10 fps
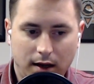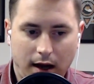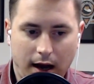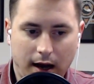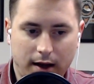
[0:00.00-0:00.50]

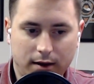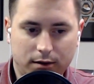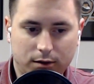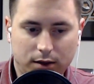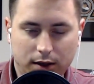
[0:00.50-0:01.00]
uh,
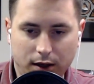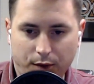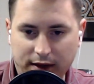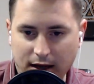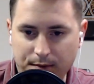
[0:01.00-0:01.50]
you know
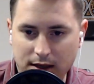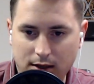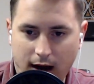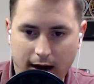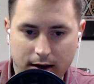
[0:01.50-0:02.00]
what they'd been
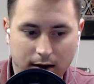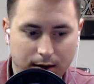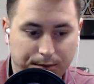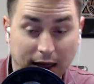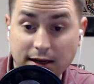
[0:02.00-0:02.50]
taught
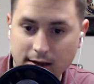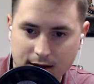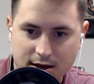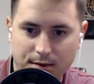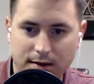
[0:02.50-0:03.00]
uh,
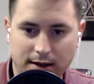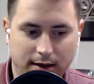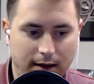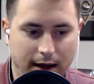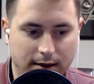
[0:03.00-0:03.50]
Platonism and
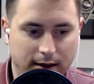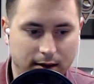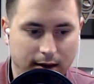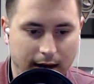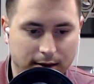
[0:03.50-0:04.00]
then and
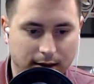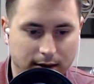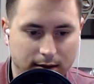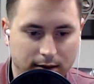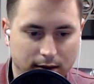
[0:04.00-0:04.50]
then and
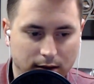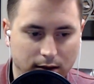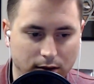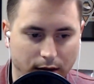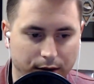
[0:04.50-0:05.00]
then
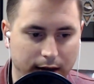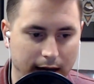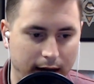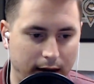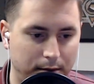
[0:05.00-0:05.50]
you know
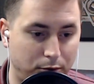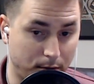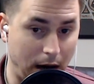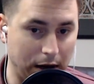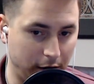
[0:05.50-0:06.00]
a, a more
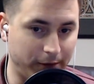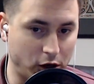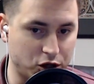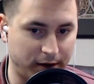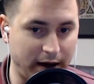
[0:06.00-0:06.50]
moderate
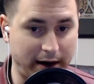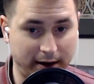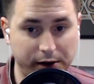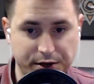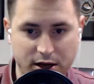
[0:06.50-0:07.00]
version of that in
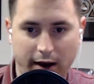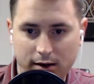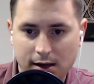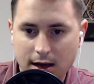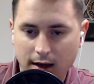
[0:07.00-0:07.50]

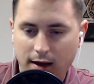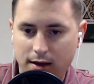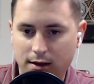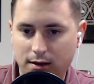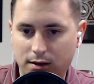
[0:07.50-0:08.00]
Aristotle
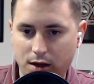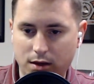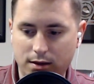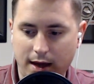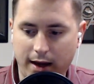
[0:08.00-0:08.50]
th
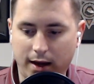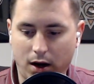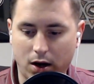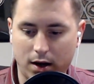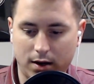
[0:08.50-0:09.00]
they
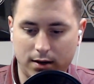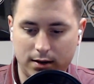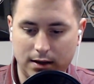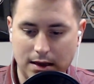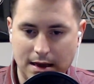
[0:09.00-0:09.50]
are
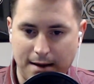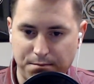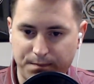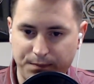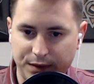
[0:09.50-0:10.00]

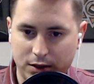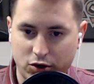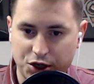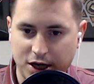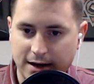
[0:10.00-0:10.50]
it,
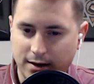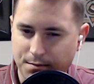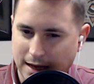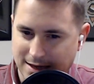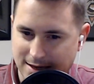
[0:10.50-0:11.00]
Christianity
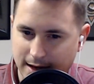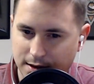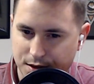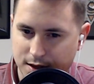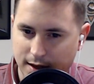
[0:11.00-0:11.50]
makes
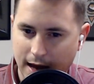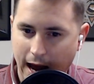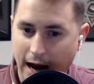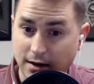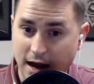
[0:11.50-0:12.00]
sense
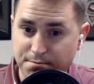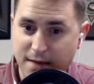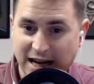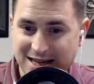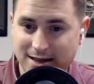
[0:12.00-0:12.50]
and and
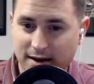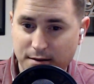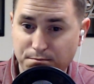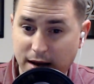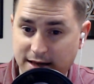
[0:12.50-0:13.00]
makes
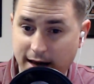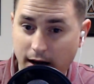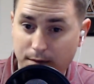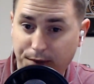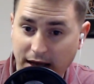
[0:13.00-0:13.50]
makes
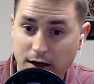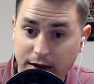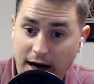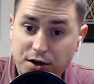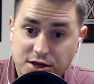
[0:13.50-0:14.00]
Plato
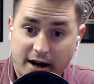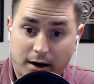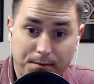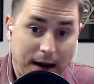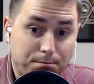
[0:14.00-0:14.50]
and
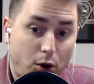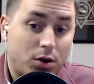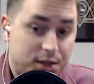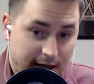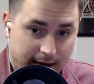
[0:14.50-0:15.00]
Aristotle make
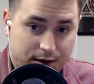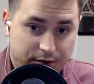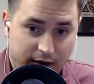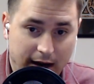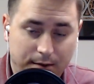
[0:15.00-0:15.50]
more sense
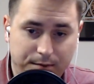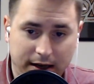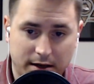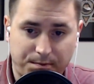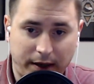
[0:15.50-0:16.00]
right
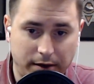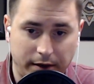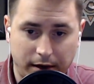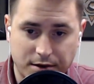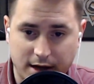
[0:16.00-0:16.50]
because Plato
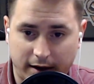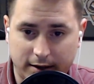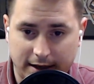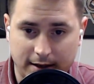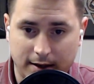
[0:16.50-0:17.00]
and Aristotle
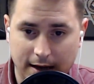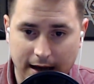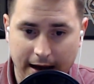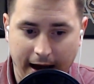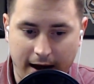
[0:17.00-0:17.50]
didn't
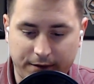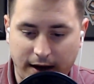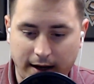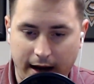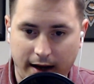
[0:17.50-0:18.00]
have
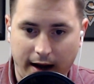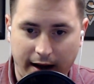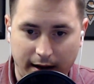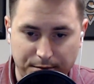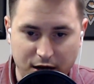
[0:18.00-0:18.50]
a, a
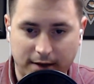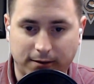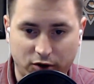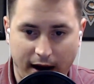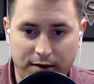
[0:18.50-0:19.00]
an
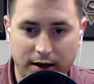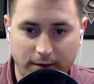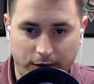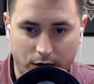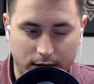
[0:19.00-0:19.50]
objective
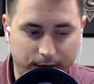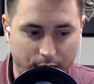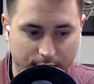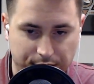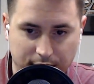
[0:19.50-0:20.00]
grounding for
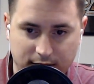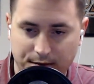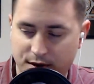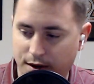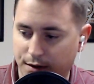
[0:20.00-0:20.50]
for their
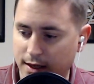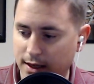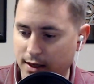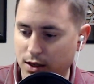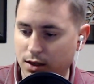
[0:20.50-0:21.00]
systems so
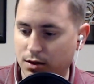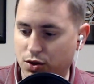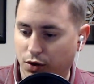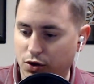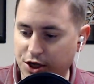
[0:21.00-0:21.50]

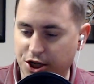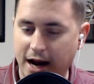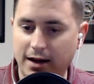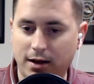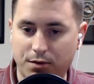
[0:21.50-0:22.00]
so
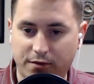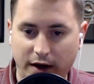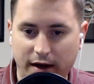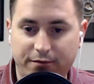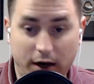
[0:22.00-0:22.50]
Christianity was
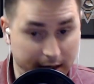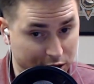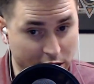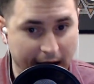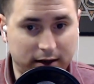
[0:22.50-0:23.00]
very very
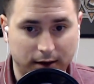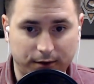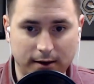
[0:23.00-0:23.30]
attractive